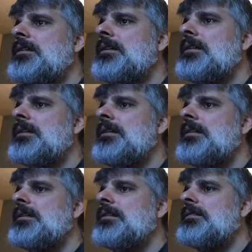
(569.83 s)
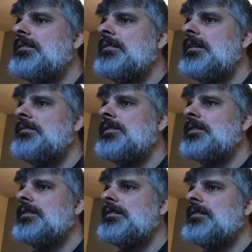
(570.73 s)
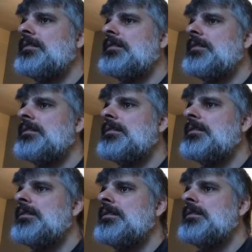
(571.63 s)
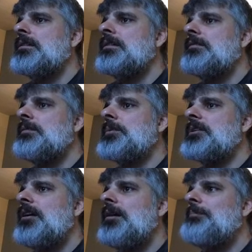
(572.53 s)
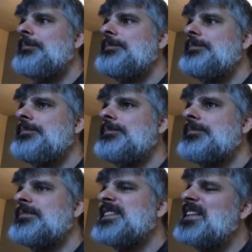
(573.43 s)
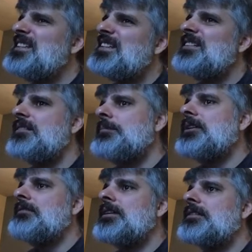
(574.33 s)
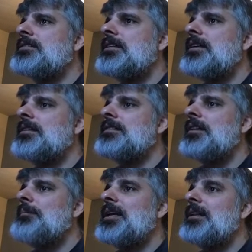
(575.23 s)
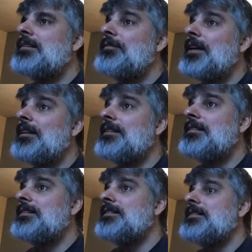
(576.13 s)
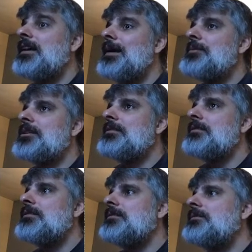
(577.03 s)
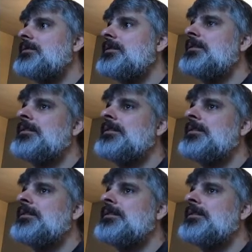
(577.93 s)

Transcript: Okay, it's the safest. Clear from the top. He's got a little bit of race chance. I mean, I like the fact that he's got these gaps here, though.